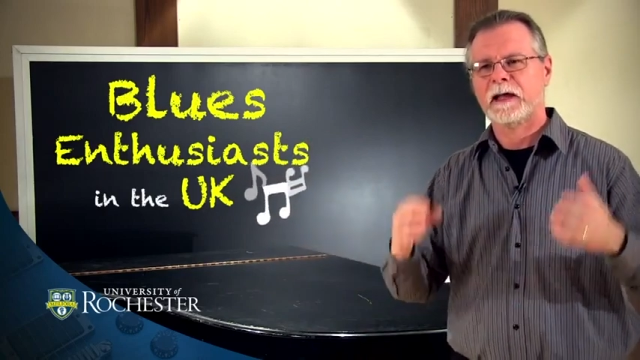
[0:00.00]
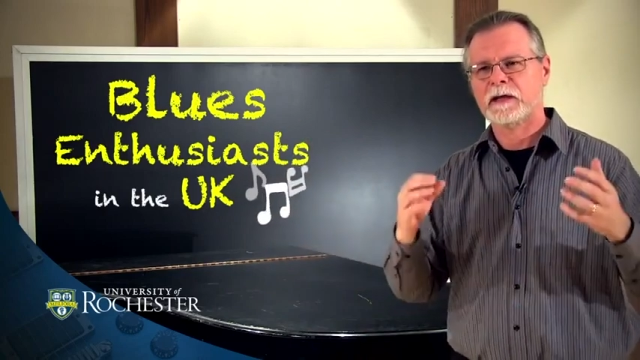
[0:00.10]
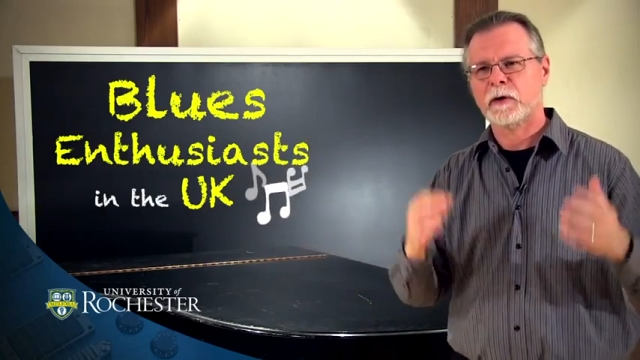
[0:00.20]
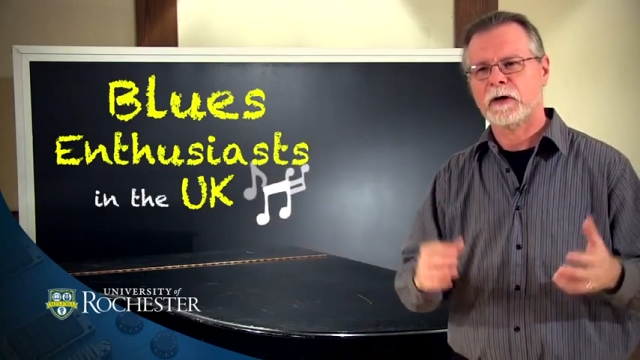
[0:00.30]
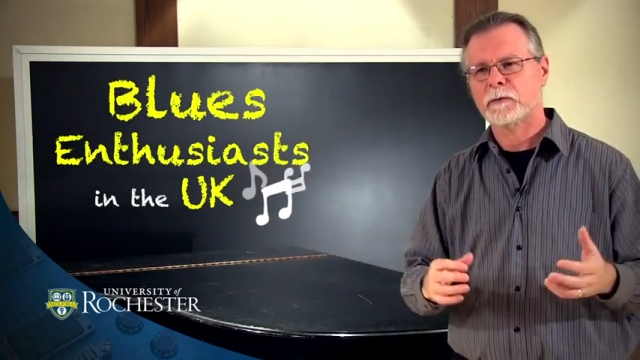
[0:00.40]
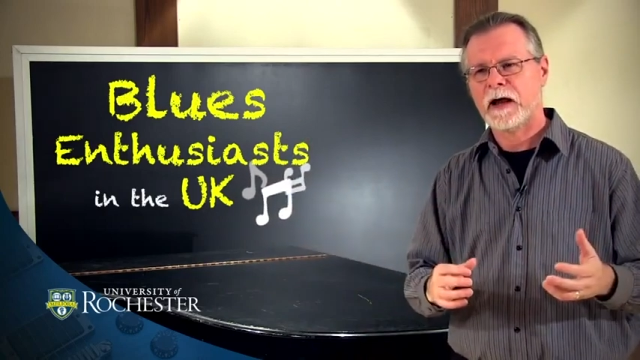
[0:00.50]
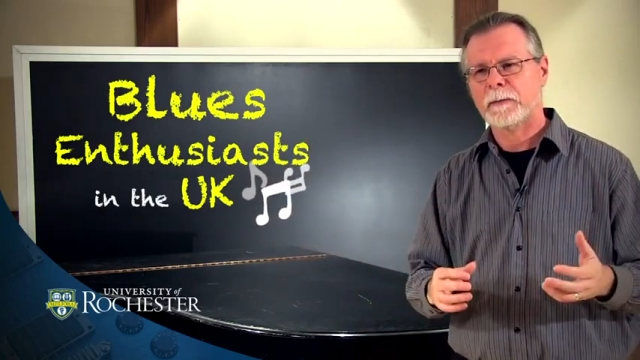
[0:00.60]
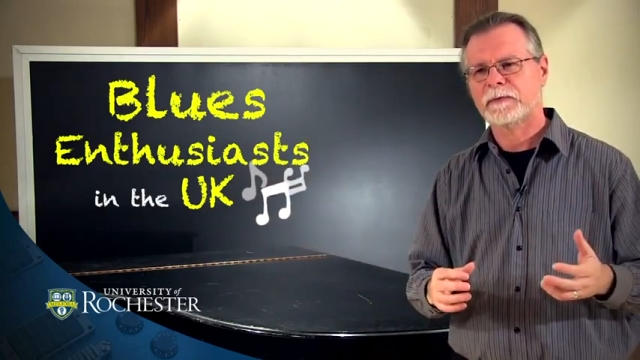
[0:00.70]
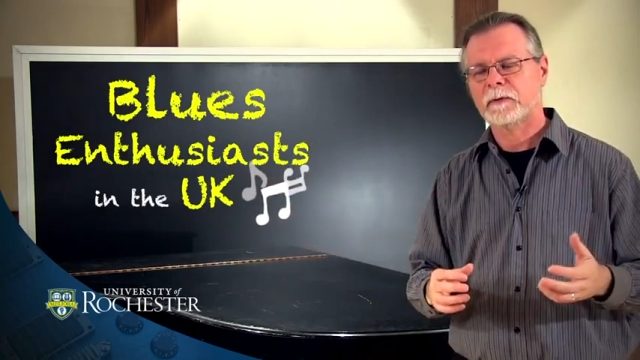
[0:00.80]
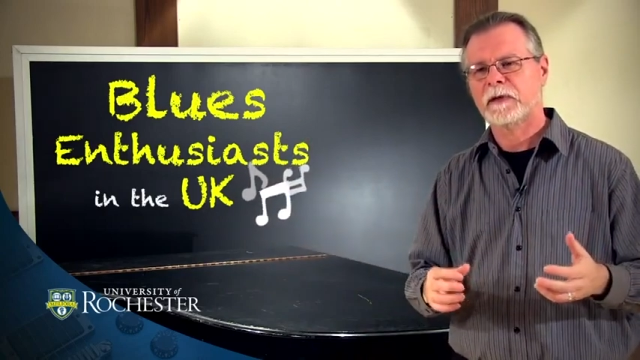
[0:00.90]
and you
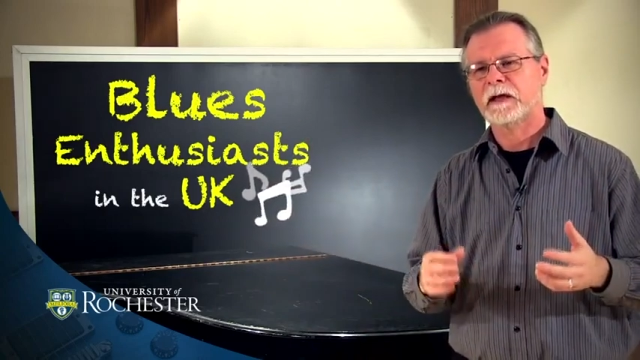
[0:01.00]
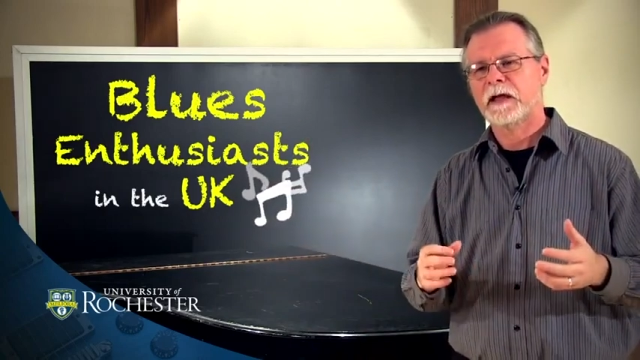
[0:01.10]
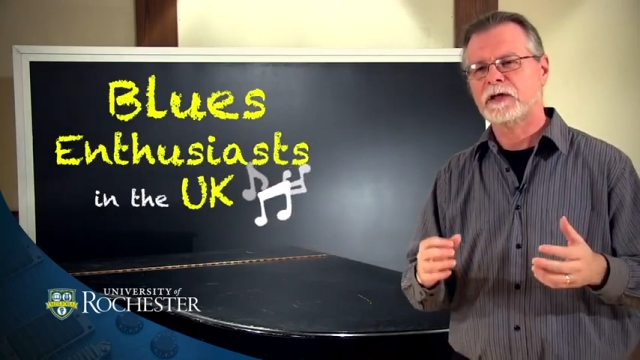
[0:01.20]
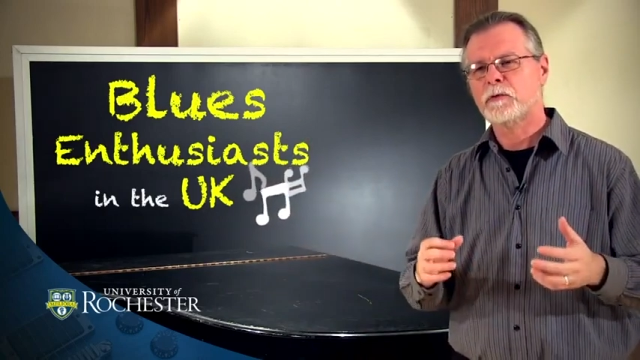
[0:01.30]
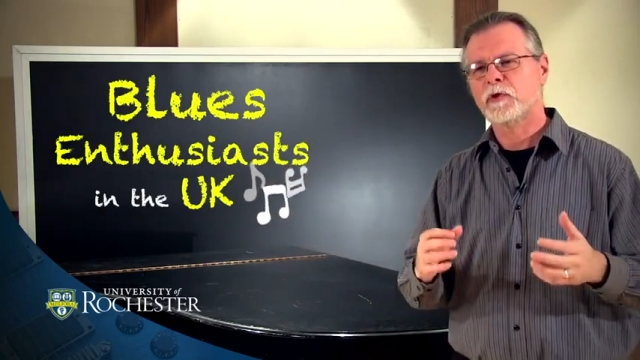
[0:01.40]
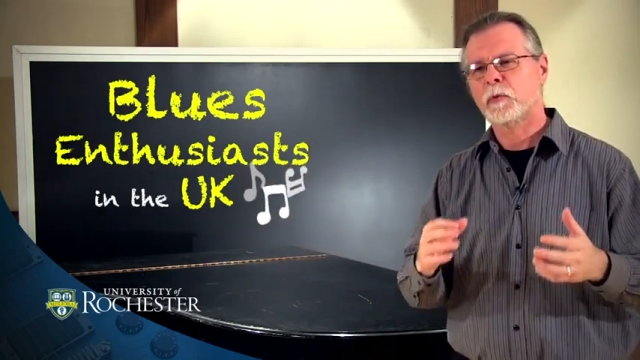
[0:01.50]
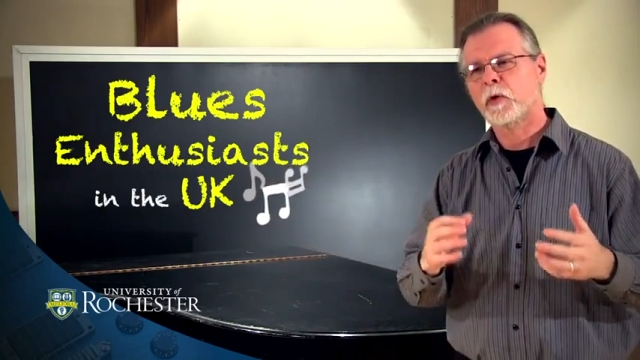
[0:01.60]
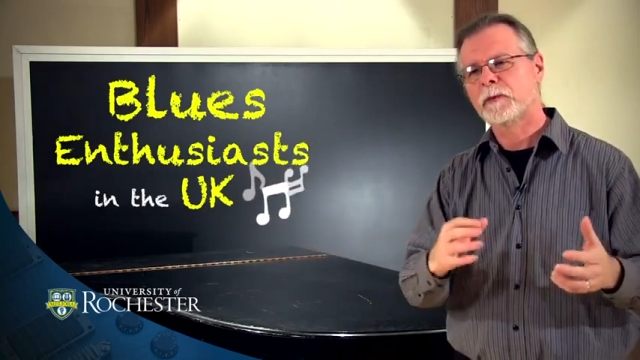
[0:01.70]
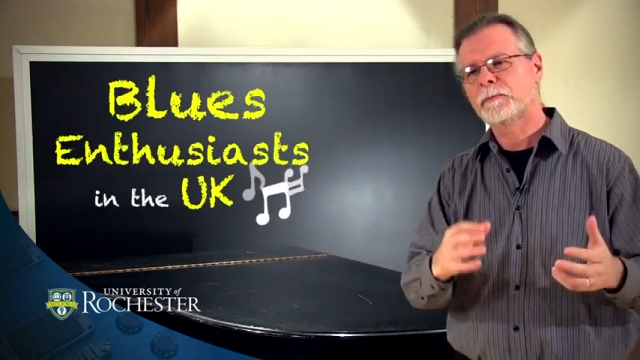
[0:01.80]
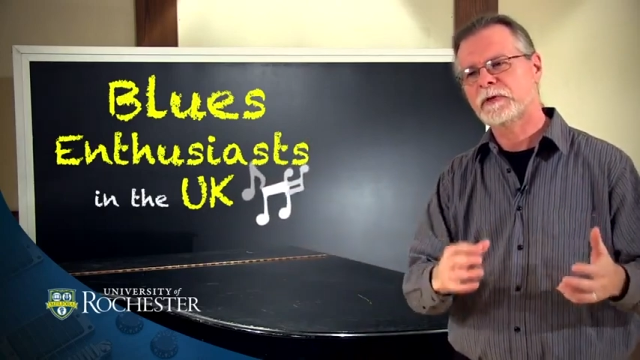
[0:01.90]
unwrapped them and you were the
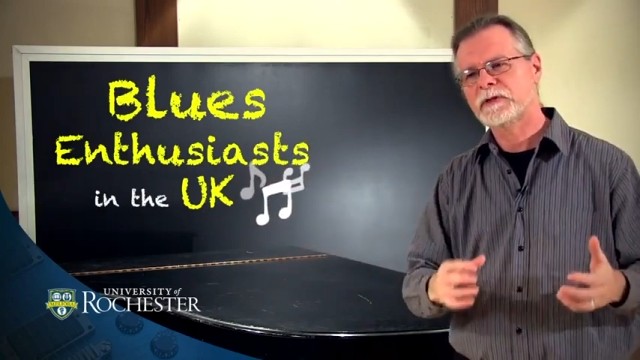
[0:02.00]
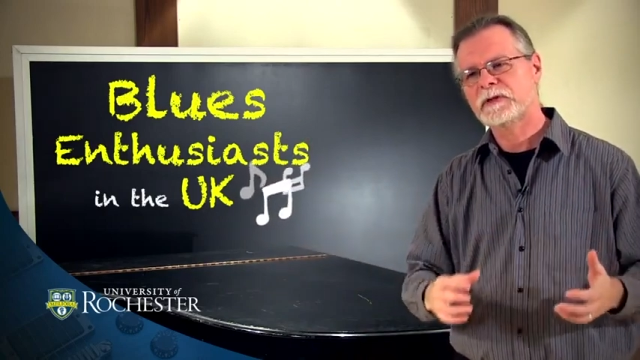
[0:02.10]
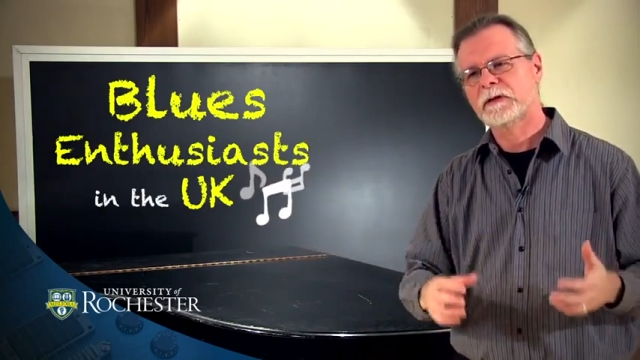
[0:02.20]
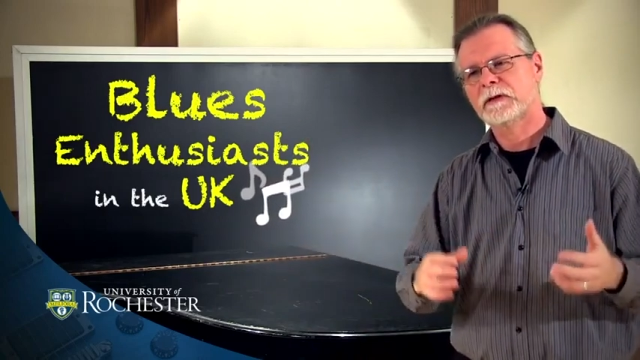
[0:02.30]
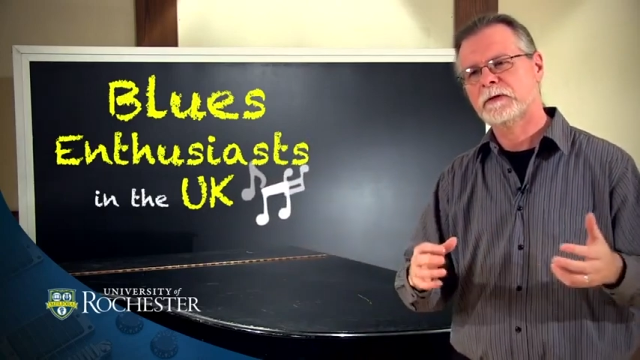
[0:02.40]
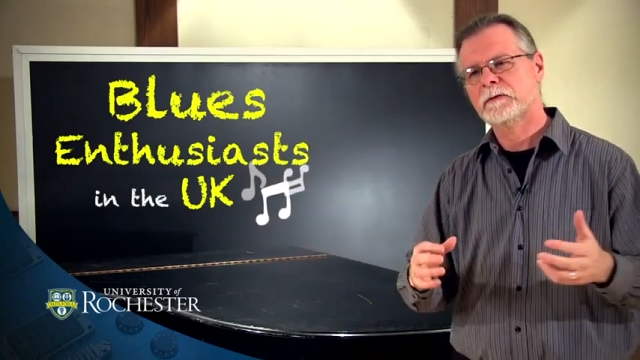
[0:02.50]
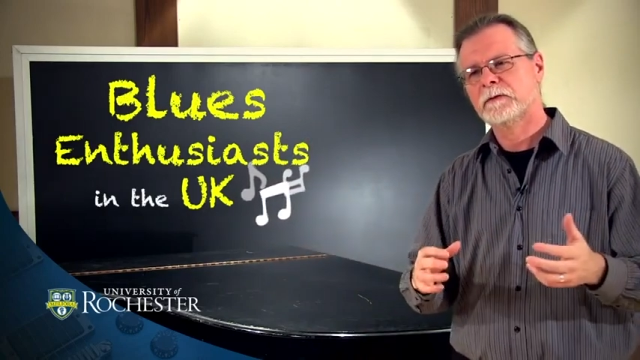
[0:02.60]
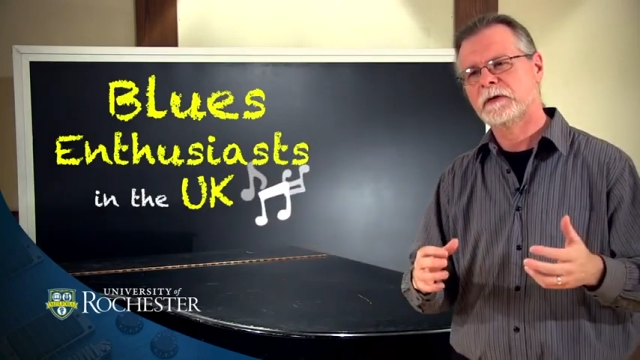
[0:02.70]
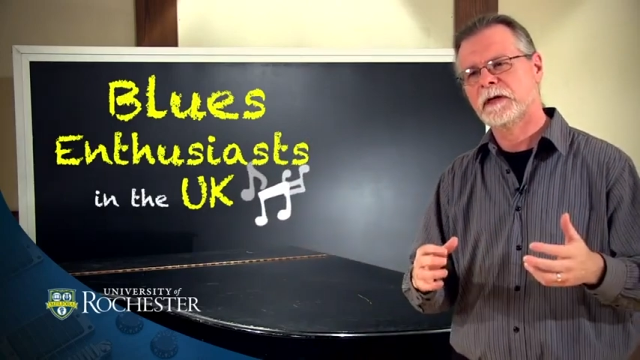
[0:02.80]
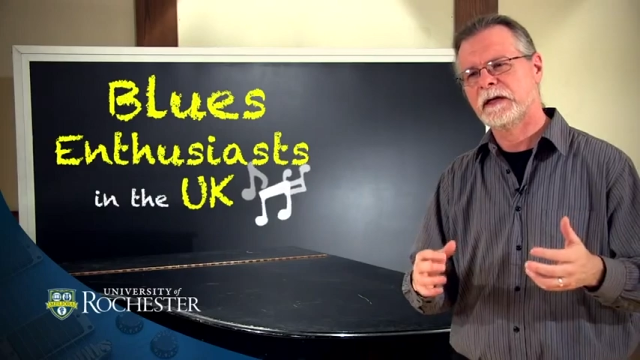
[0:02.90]
one person
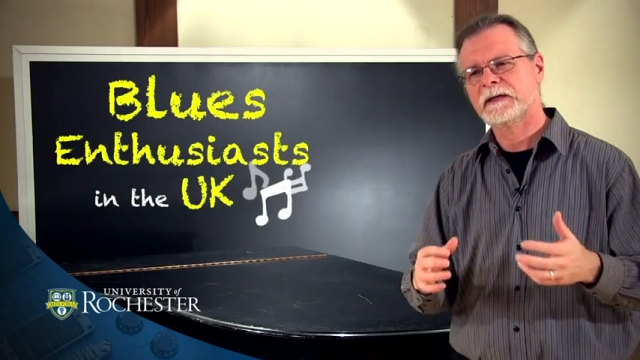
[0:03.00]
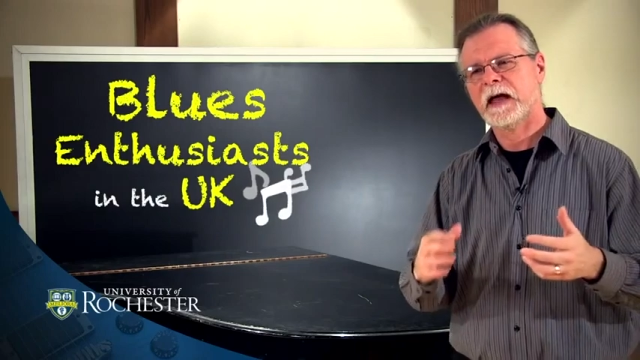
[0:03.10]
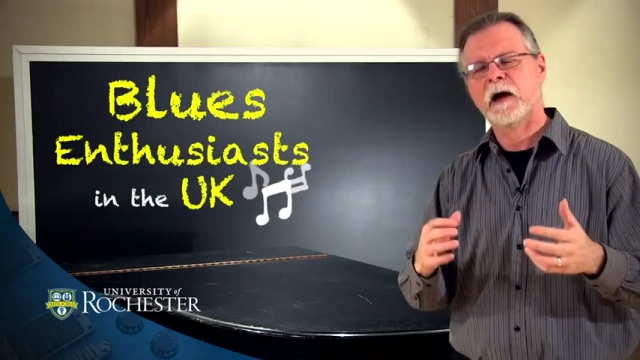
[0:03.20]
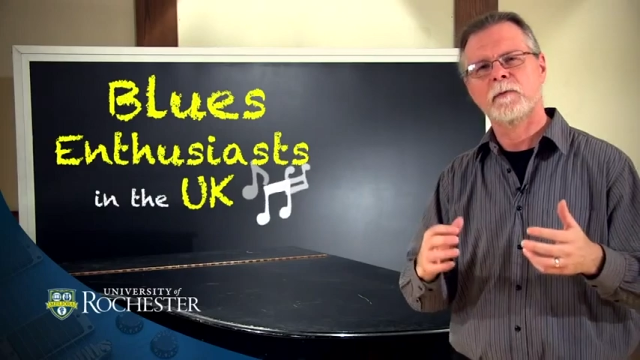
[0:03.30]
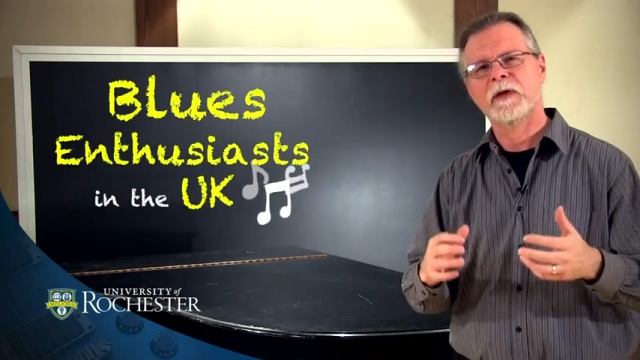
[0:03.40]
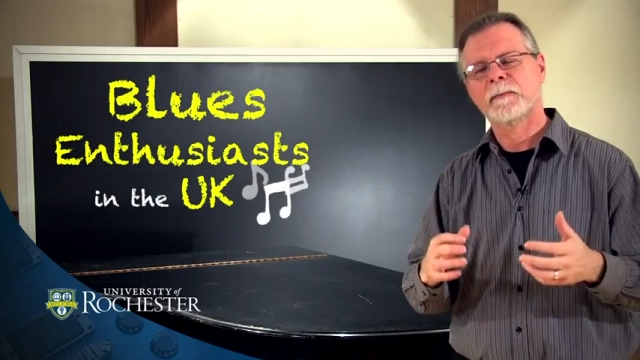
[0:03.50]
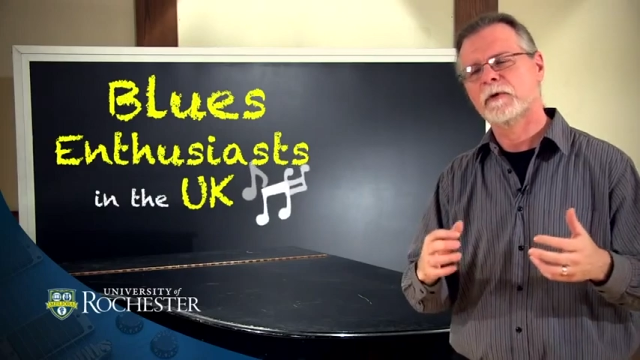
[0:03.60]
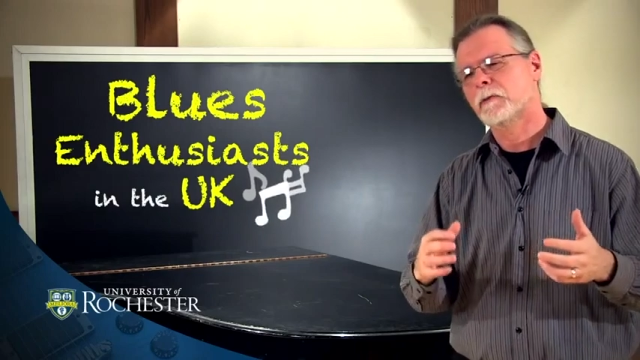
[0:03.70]
who in town maybe,